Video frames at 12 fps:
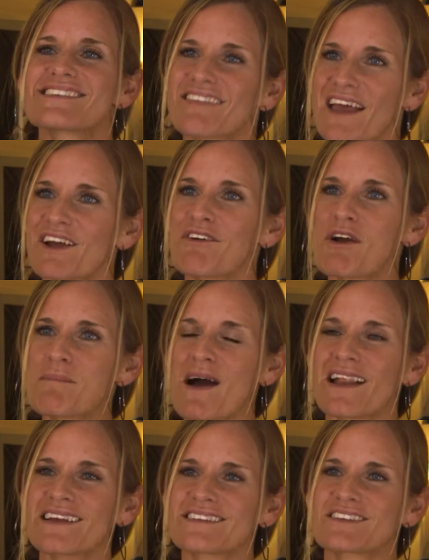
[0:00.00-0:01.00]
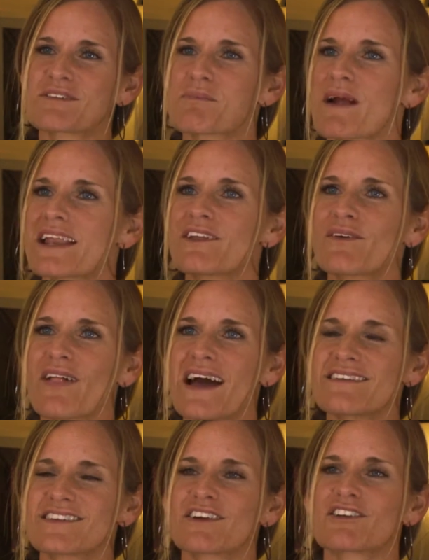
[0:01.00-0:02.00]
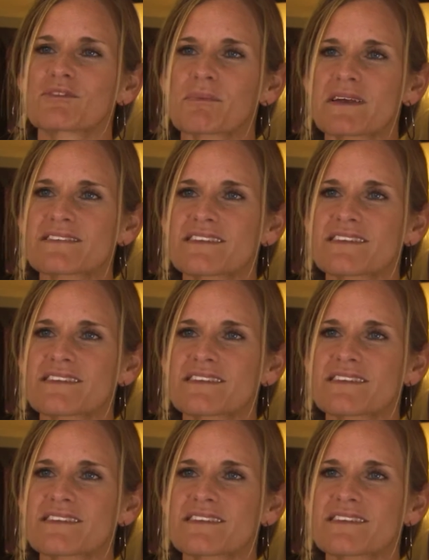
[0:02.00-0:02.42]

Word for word: LEGO Robotics. It's a brand new class here at Spring